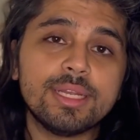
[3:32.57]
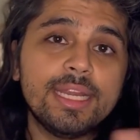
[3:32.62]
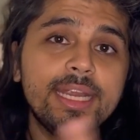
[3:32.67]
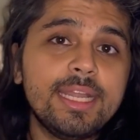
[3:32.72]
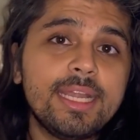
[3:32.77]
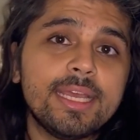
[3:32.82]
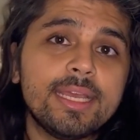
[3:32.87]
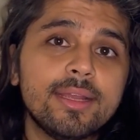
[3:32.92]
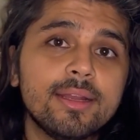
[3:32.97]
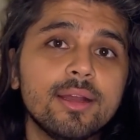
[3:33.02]

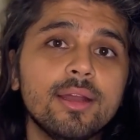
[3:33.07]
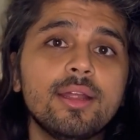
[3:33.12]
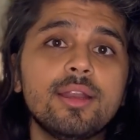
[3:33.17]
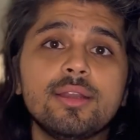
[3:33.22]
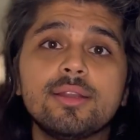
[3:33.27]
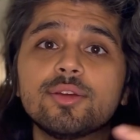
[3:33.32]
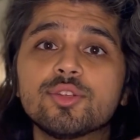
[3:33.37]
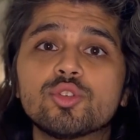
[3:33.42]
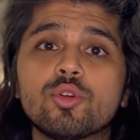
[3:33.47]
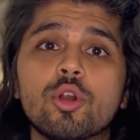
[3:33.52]
eating
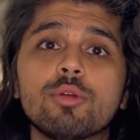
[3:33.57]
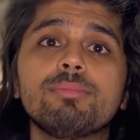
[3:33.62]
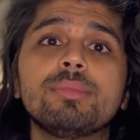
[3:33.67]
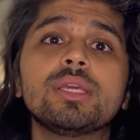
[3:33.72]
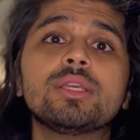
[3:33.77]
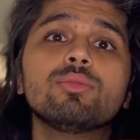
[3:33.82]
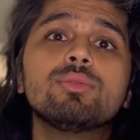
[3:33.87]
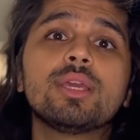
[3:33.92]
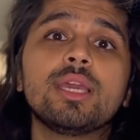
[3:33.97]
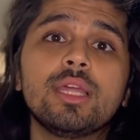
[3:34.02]
does not
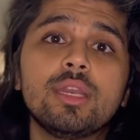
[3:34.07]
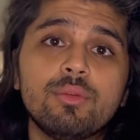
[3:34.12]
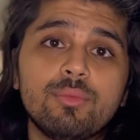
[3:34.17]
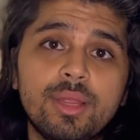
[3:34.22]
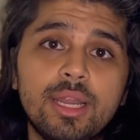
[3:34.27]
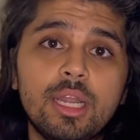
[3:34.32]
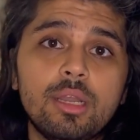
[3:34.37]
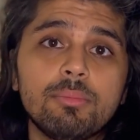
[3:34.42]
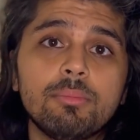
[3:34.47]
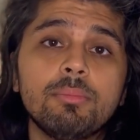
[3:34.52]
make you gain
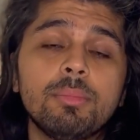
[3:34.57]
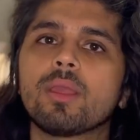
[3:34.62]
weight,